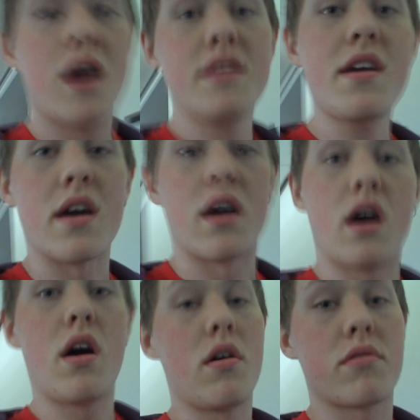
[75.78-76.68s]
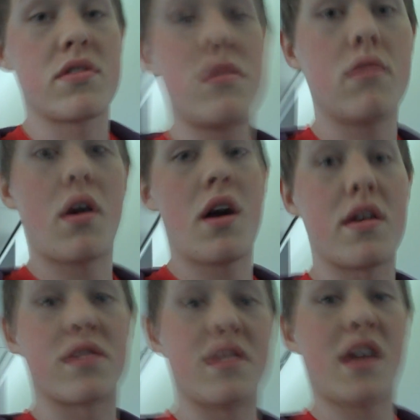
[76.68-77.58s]
And yeah, I'll see you
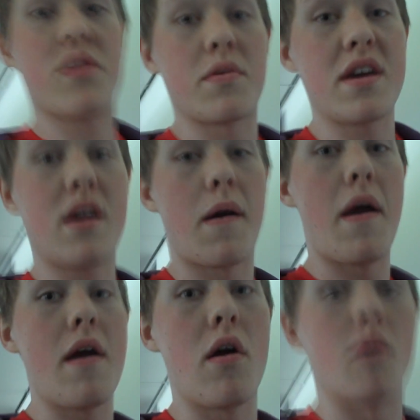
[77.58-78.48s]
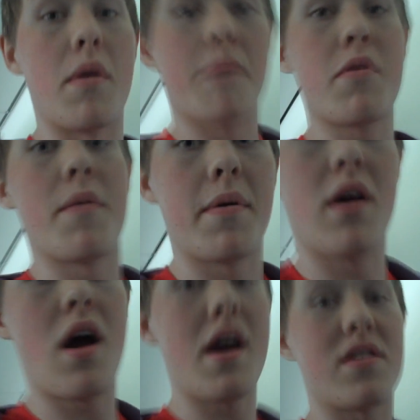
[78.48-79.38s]
guys next week on my
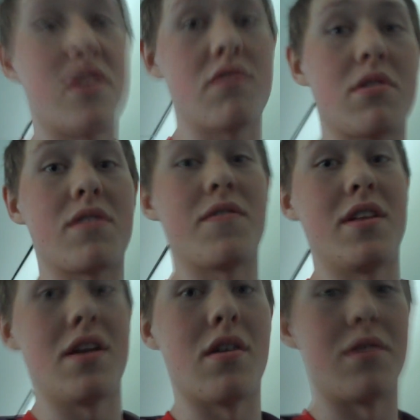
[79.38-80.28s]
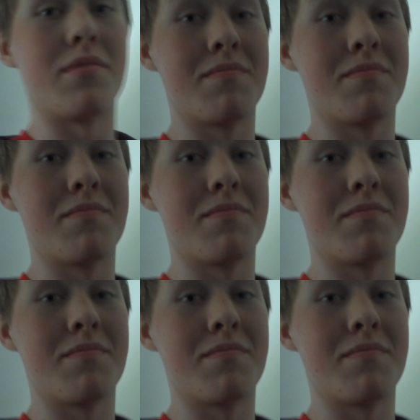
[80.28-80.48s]
proper ice series video.